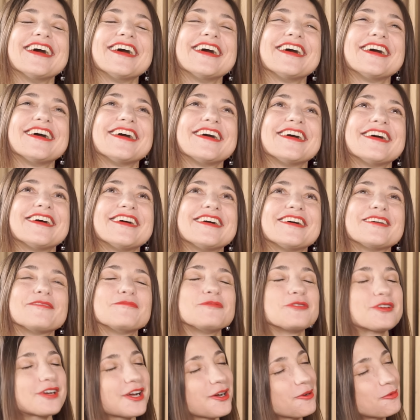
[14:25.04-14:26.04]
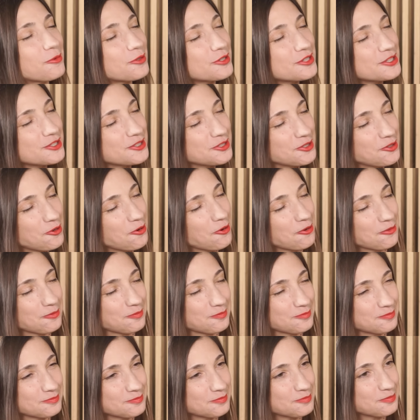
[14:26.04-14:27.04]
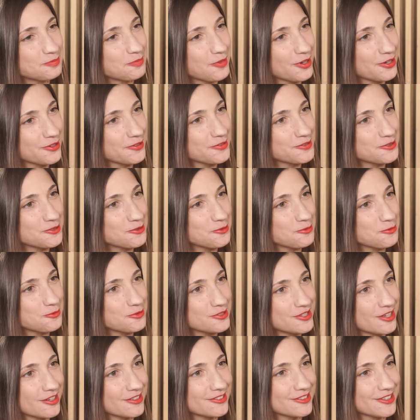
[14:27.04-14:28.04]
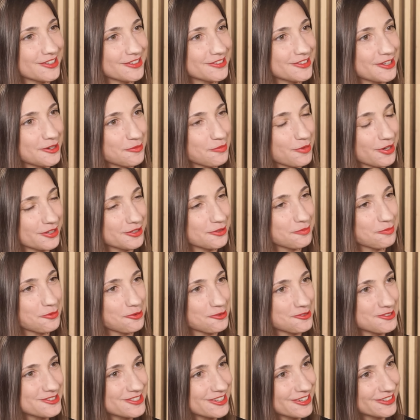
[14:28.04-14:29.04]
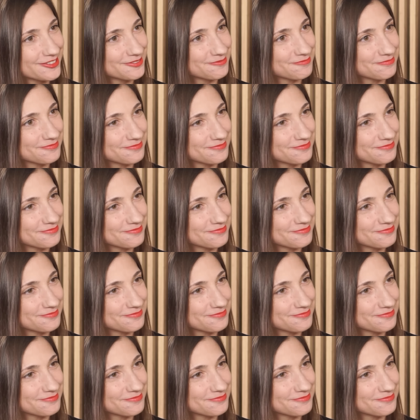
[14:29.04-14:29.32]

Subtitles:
Mirka, what is your path to Santander Bank Polska?